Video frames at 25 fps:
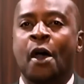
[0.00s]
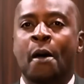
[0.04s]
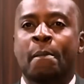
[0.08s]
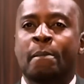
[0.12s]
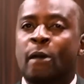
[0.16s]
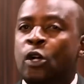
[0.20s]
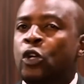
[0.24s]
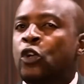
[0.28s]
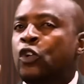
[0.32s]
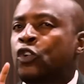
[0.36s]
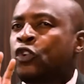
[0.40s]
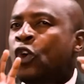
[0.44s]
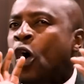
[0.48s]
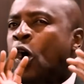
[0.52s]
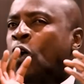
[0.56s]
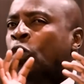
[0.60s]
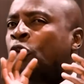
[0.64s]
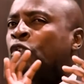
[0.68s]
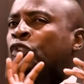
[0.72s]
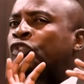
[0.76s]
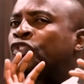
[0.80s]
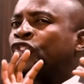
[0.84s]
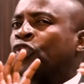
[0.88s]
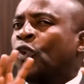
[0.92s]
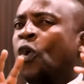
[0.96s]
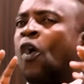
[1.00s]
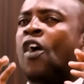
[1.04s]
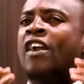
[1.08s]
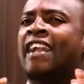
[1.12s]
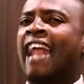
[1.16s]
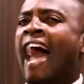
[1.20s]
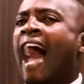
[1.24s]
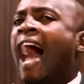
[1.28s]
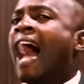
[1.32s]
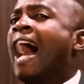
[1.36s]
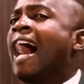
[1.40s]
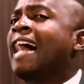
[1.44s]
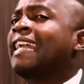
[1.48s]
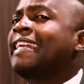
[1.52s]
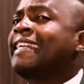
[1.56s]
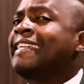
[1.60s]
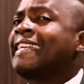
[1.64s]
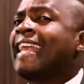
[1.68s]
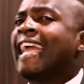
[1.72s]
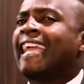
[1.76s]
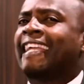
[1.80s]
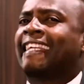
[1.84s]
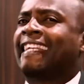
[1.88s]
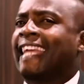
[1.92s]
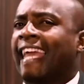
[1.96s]
munhu ndokuzviona
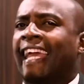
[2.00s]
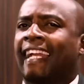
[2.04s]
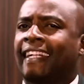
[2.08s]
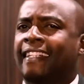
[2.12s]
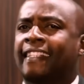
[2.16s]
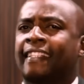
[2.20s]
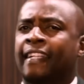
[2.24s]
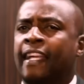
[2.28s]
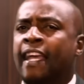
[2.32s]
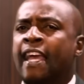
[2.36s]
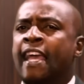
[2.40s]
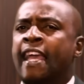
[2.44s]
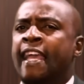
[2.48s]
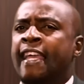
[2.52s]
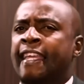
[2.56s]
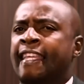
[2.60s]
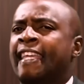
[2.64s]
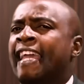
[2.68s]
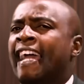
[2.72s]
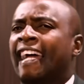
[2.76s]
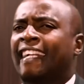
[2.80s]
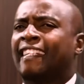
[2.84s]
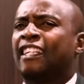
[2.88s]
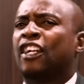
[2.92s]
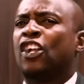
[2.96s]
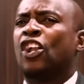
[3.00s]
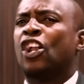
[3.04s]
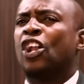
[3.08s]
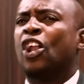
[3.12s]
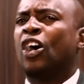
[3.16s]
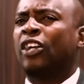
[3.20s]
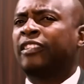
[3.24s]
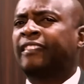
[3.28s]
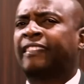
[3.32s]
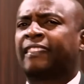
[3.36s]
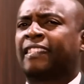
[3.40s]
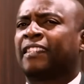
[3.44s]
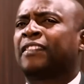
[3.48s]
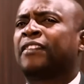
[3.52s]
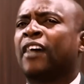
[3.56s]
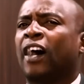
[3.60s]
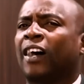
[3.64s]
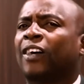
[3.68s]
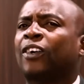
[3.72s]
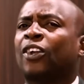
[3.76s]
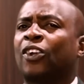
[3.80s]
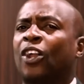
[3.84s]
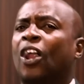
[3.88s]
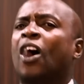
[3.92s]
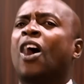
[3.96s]
unnaked. He had lost the
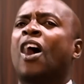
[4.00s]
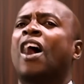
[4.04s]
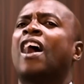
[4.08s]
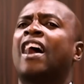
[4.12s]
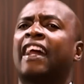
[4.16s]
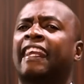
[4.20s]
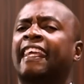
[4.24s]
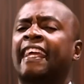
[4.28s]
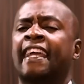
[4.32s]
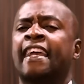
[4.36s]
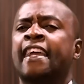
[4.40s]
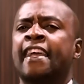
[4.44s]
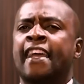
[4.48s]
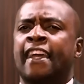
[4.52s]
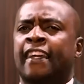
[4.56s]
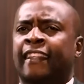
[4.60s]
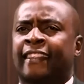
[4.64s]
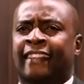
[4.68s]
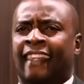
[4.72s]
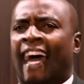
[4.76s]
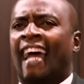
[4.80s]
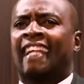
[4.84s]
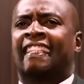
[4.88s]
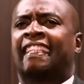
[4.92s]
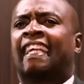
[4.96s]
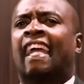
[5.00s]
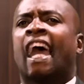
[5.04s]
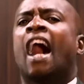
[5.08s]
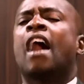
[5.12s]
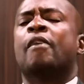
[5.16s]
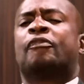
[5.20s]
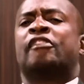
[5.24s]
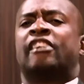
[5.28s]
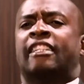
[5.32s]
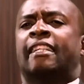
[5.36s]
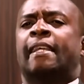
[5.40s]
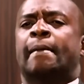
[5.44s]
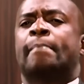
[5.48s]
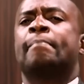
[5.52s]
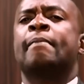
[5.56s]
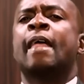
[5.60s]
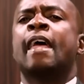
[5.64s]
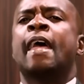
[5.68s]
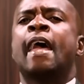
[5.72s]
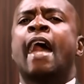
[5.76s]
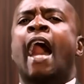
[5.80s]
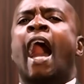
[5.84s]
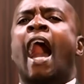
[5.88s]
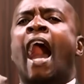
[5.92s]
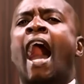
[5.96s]
glory that covered him.
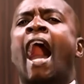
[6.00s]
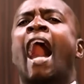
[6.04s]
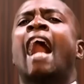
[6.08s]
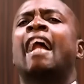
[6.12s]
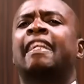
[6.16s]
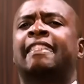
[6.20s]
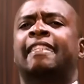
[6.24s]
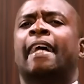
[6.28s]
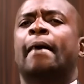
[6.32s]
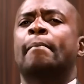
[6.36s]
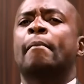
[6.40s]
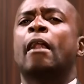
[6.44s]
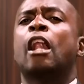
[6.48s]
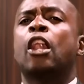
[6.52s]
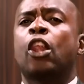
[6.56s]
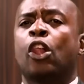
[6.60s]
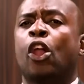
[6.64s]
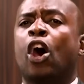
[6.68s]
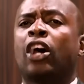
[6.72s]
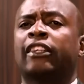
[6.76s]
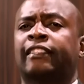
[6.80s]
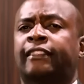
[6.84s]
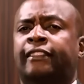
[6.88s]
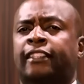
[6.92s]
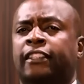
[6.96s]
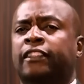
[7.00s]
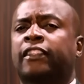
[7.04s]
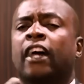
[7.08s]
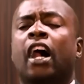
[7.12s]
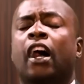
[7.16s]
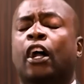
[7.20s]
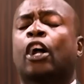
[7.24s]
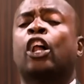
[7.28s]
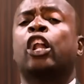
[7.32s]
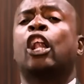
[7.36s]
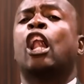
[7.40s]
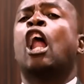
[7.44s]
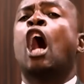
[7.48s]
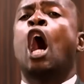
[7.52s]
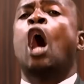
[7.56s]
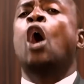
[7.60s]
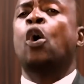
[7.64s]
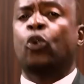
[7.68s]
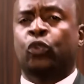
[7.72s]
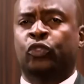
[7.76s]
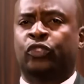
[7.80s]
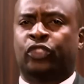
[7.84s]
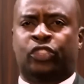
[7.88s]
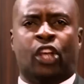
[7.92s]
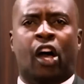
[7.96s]
Adam lost the
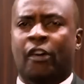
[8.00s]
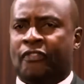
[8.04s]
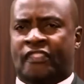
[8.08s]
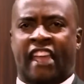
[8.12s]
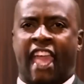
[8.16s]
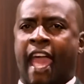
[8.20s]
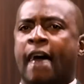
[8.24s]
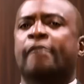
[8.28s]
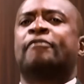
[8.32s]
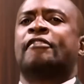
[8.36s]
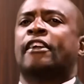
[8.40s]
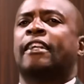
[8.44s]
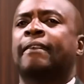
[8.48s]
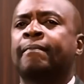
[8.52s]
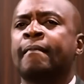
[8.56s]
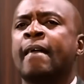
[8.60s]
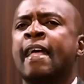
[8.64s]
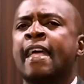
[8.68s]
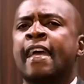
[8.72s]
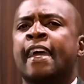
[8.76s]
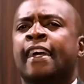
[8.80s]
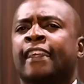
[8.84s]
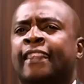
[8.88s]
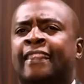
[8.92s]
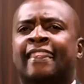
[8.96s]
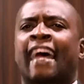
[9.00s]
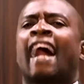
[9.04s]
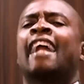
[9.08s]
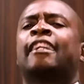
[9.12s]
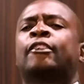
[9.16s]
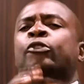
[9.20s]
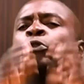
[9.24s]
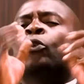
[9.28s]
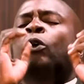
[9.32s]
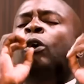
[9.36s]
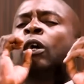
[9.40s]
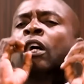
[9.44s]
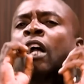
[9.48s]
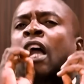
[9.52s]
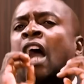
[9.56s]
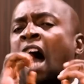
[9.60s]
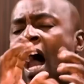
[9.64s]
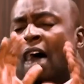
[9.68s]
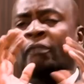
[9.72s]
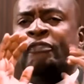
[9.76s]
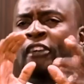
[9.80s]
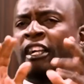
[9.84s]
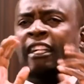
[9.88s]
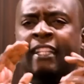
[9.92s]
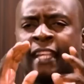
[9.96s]
clothes of heaven that
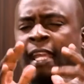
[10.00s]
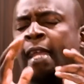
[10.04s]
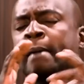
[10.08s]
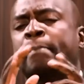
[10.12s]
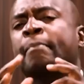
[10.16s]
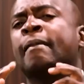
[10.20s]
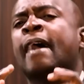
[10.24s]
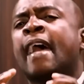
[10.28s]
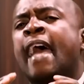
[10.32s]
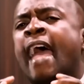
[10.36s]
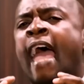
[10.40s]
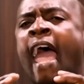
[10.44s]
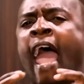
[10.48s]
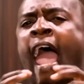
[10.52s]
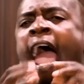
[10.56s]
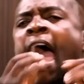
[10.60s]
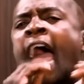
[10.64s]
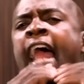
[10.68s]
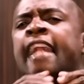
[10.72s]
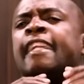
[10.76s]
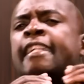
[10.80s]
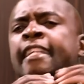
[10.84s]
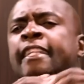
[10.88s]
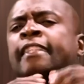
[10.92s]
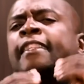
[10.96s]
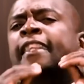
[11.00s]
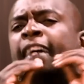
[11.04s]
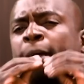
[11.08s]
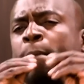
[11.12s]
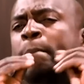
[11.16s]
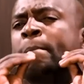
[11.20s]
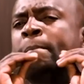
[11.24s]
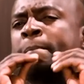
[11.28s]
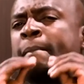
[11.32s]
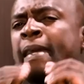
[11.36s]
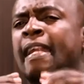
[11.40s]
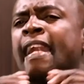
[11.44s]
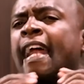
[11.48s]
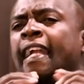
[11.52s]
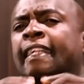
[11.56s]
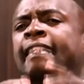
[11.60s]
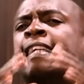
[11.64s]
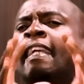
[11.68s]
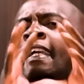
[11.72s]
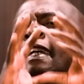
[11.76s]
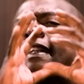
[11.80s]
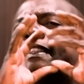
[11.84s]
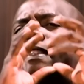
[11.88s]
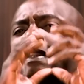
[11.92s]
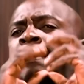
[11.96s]
covered him. And the minute
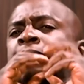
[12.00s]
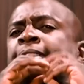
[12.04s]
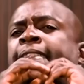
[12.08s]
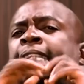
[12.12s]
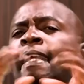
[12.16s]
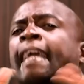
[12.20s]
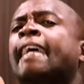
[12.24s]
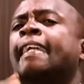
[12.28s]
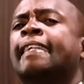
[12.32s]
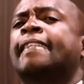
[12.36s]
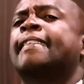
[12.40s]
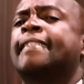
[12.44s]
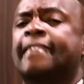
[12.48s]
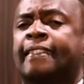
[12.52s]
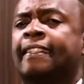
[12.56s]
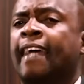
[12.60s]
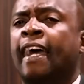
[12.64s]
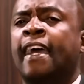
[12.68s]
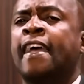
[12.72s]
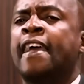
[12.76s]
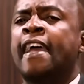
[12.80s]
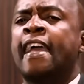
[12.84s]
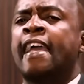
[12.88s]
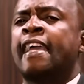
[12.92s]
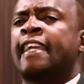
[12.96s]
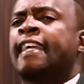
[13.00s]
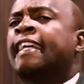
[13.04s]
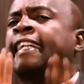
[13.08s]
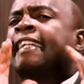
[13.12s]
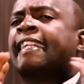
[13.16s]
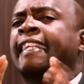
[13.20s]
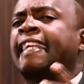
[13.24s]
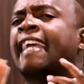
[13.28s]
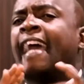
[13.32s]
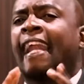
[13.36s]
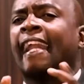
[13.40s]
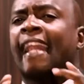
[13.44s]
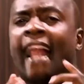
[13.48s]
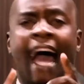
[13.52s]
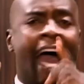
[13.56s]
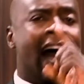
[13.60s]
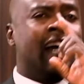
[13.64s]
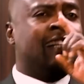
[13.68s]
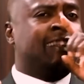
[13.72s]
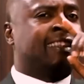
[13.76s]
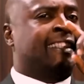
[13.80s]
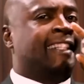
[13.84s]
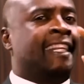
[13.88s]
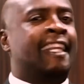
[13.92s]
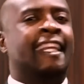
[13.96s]
he sinned, he
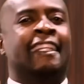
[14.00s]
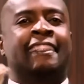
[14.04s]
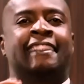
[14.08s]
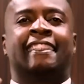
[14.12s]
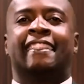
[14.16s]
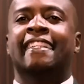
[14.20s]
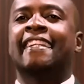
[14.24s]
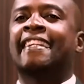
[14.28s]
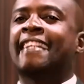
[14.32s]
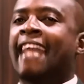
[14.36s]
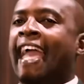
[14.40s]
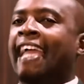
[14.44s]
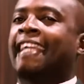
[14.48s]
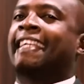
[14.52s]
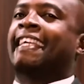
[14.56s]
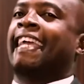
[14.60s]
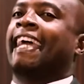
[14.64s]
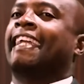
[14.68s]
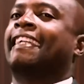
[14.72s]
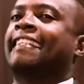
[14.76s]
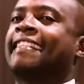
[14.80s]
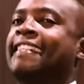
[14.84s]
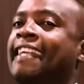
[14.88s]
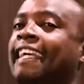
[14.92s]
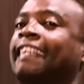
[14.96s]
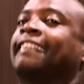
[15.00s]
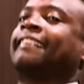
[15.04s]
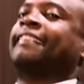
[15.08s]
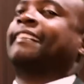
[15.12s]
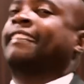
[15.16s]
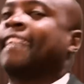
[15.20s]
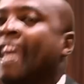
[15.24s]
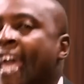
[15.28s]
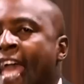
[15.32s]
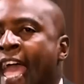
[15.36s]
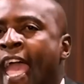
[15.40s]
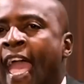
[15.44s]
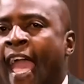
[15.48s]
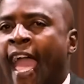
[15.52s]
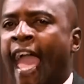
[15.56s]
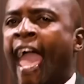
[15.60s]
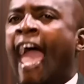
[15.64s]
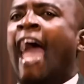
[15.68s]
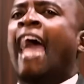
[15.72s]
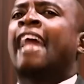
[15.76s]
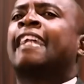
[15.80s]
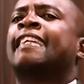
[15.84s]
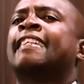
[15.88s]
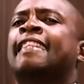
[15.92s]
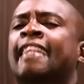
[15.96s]
realized his nakedness.
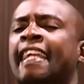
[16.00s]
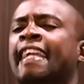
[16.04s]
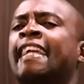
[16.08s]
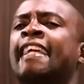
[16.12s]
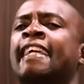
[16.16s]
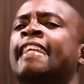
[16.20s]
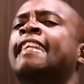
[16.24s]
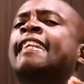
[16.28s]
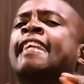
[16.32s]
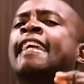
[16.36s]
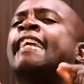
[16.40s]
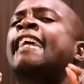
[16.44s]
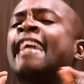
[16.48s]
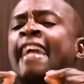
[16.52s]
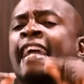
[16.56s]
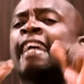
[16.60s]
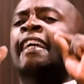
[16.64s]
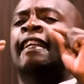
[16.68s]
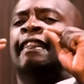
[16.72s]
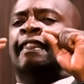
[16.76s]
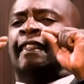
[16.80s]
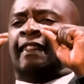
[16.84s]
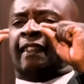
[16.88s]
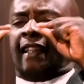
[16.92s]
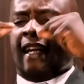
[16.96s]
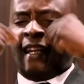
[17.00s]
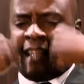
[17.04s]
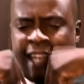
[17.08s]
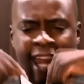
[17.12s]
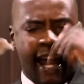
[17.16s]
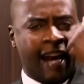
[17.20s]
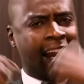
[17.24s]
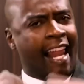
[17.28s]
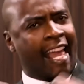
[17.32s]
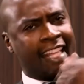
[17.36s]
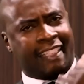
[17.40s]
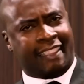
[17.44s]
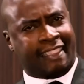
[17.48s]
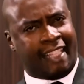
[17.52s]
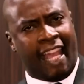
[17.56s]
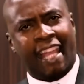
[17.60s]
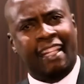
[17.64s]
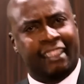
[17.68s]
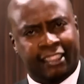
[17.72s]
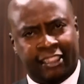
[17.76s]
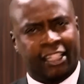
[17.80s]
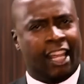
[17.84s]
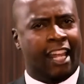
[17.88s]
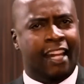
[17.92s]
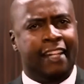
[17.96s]
And in his
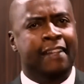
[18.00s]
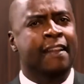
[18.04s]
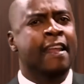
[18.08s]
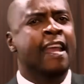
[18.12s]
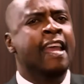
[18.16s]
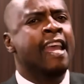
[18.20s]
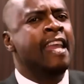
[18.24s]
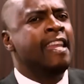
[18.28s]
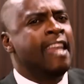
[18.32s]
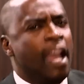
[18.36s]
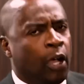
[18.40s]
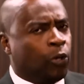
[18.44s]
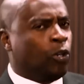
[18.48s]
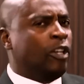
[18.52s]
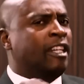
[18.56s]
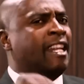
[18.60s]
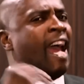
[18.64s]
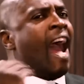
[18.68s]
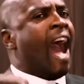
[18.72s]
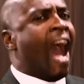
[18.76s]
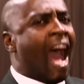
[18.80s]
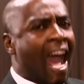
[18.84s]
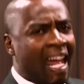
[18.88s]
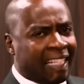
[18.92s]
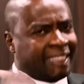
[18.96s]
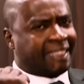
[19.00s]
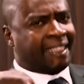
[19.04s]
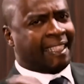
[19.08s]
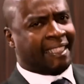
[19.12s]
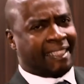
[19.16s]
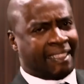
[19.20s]
realization, he realized